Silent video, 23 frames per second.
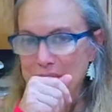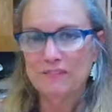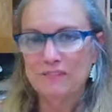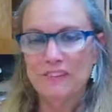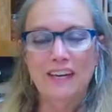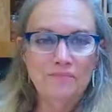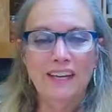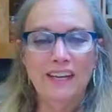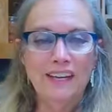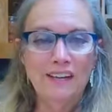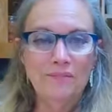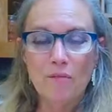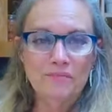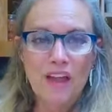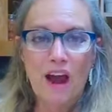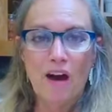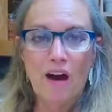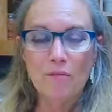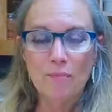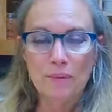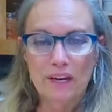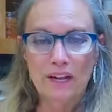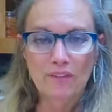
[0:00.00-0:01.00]
any,
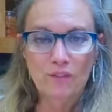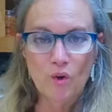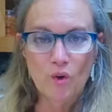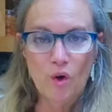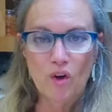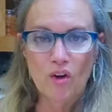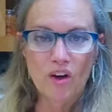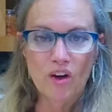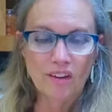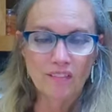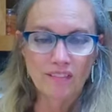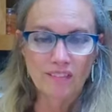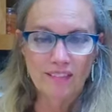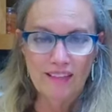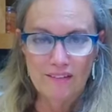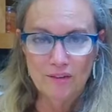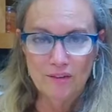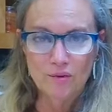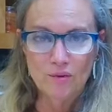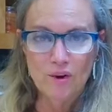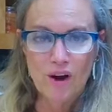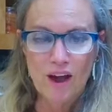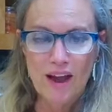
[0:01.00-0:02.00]
however many of you all got
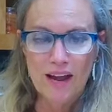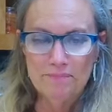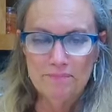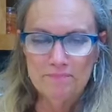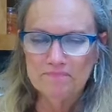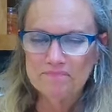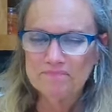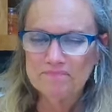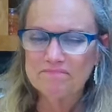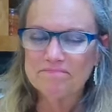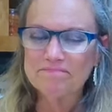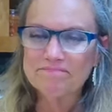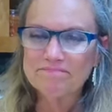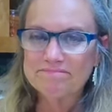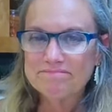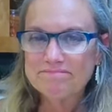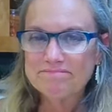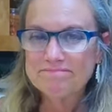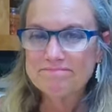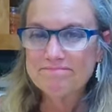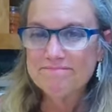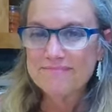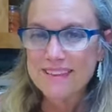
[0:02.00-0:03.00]
11 right,
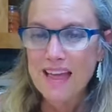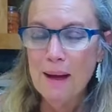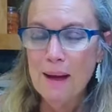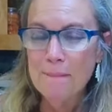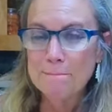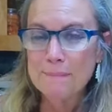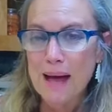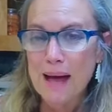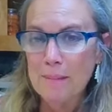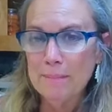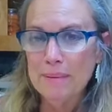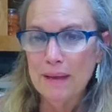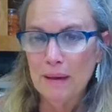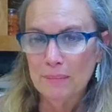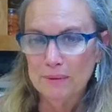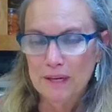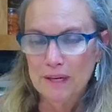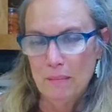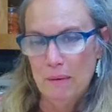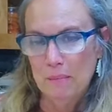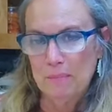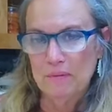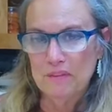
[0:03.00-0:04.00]
I might be able
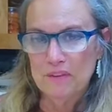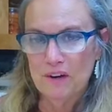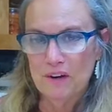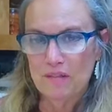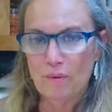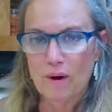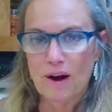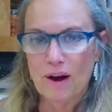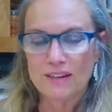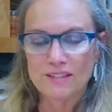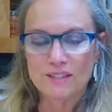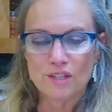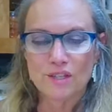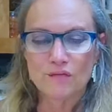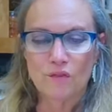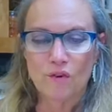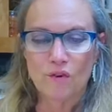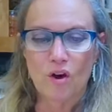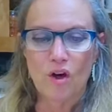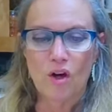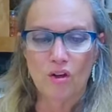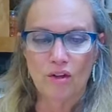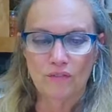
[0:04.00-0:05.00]
to come up with enough prizes
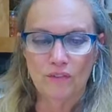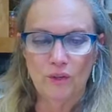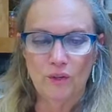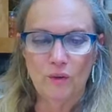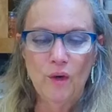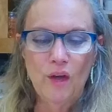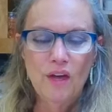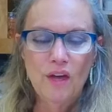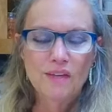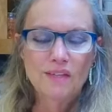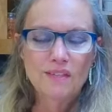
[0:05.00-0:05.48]
for all of you.